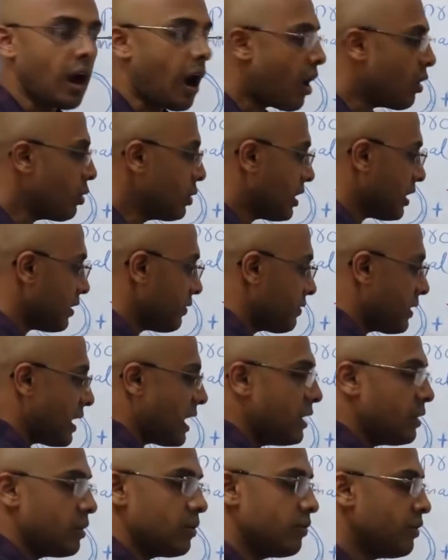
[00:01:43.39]
Out of
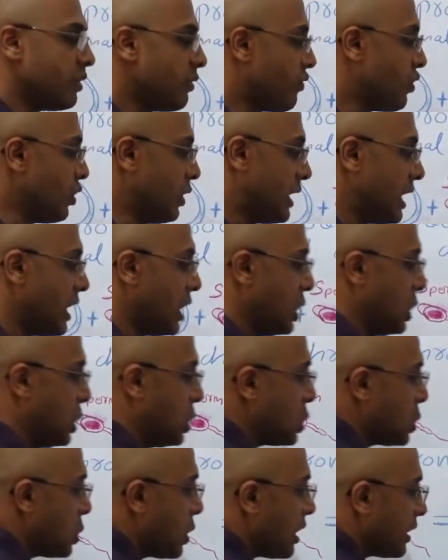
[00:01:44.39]
that, if you
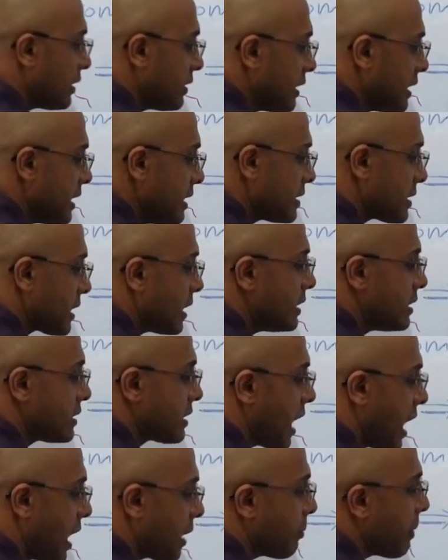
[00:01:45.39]
take 2 or 3
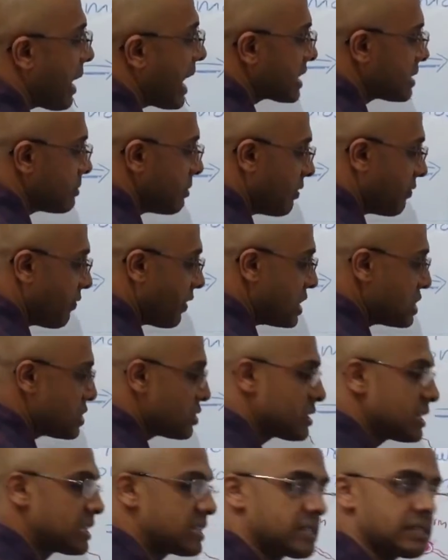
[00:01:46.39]
cells or maximum 5
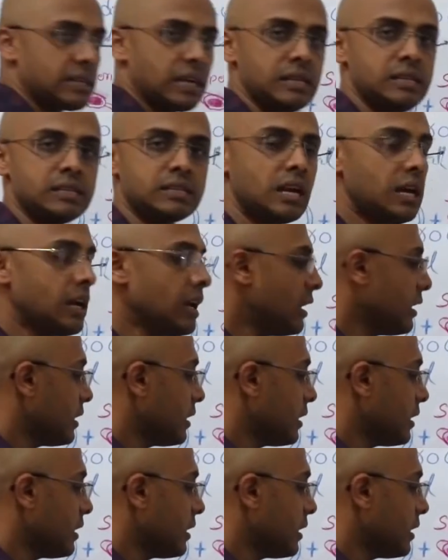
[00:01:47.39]
to 6 cells,